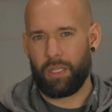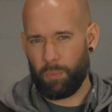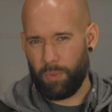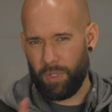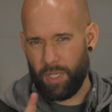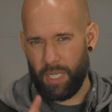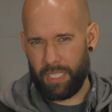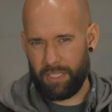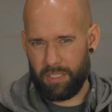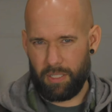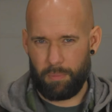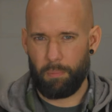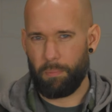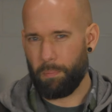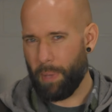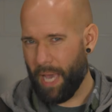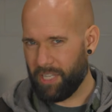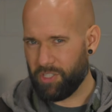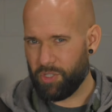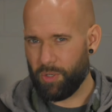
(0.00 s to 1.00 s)
And we can get to
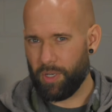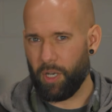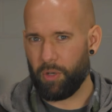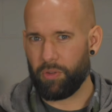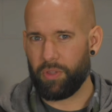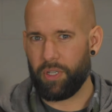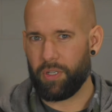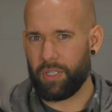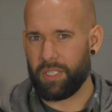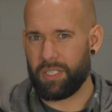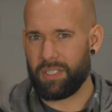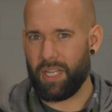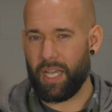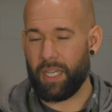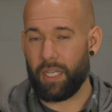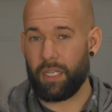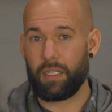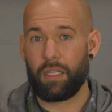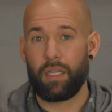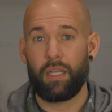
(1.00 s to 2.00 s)
pasture health here in a
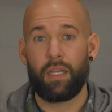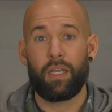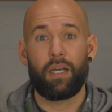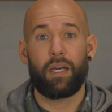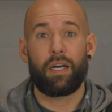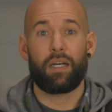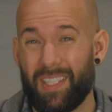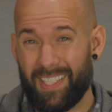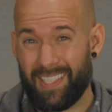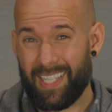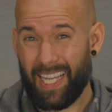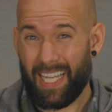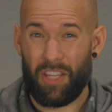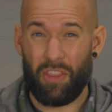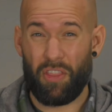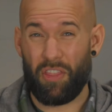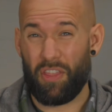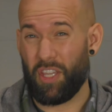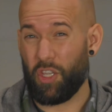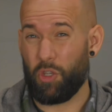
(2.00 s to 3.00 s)
second.
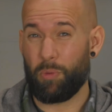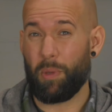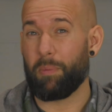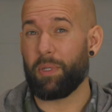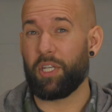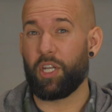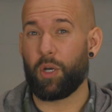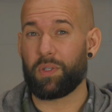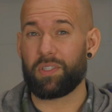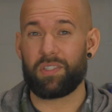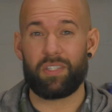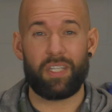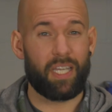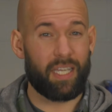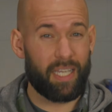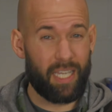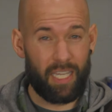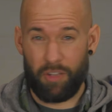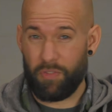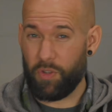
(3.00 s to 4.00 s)
Second thing you may be noticing,
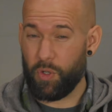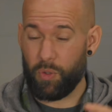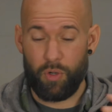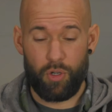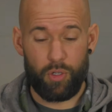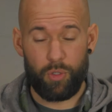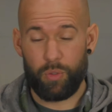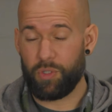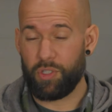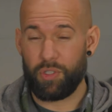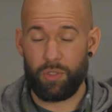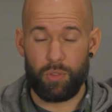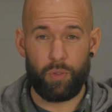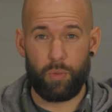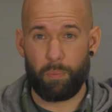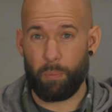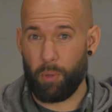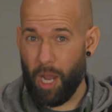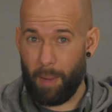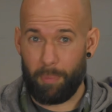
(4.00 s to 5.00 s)
again, if you're new
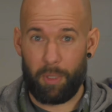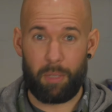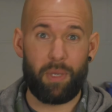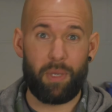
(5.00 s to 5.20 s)
to property